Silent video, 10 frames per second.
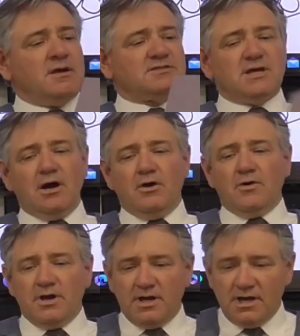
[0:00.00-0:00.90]

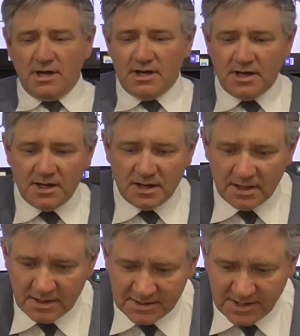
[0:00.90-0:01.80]
So,
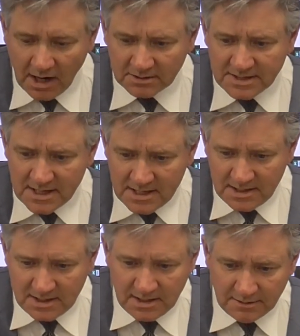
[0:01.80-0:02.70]
delta
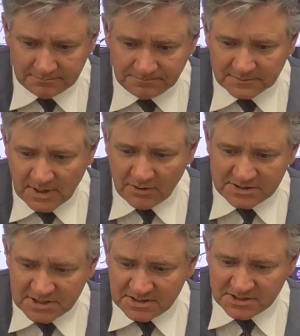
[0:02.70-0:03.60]
E,
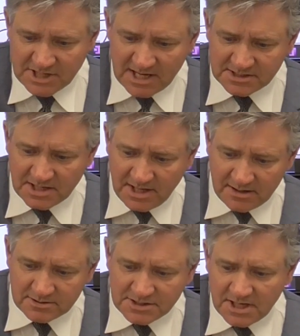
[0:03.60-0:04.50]
which is the change in
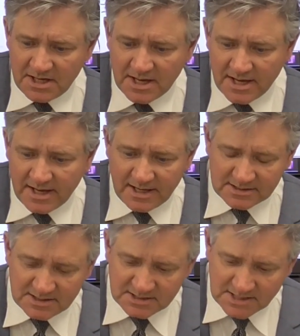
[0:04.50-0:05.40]
energy,
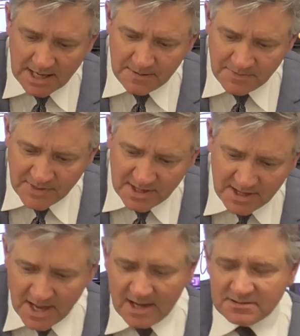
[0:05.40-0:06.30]
is the same
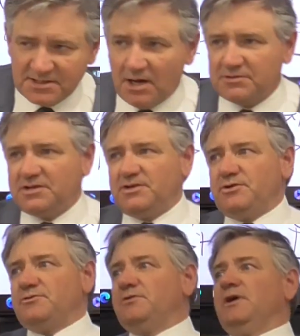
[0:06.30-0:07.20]
thing as delta
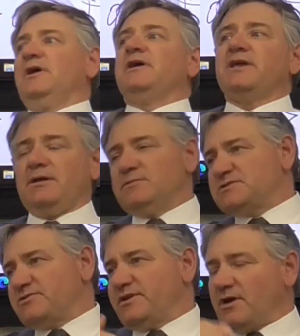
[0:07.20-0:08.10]
U
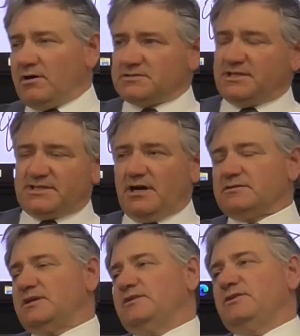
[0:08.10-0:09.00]
Chemistry calls it
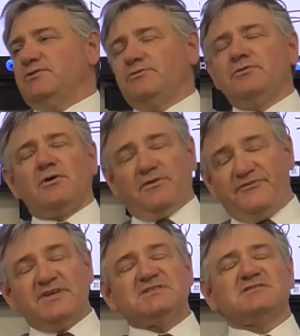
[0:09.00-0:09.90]
delta U, or
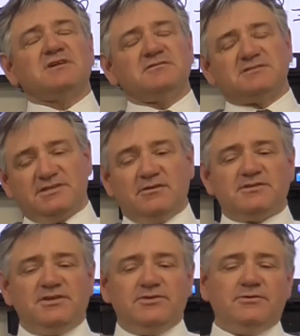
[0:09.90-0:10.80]
physics calls it
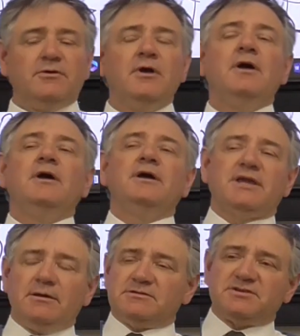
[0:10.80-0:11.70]
delta U.
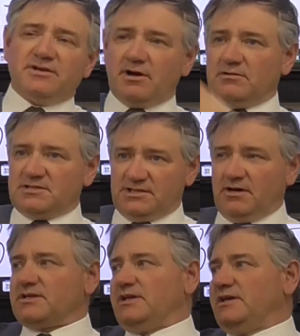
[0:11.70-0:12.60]
Chemistry calls it
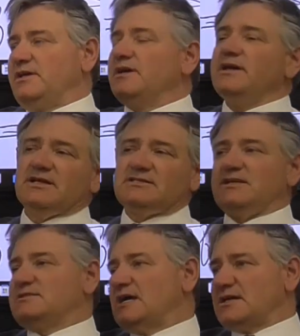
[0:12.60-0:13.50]
delta E. It's
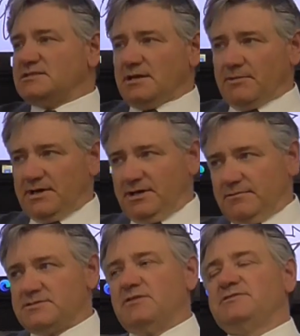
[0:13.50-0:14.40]
the exact same idea.
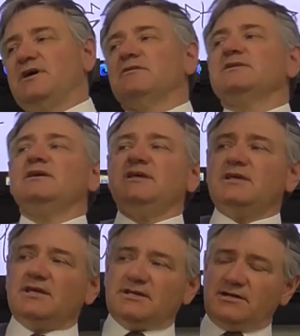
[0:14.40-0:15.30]
So delta
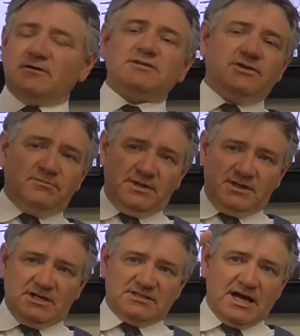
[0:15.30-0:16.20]
E and delta U
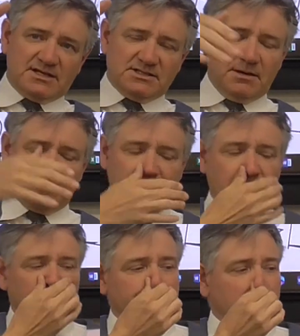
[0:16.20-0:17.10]
mean the exact same thing.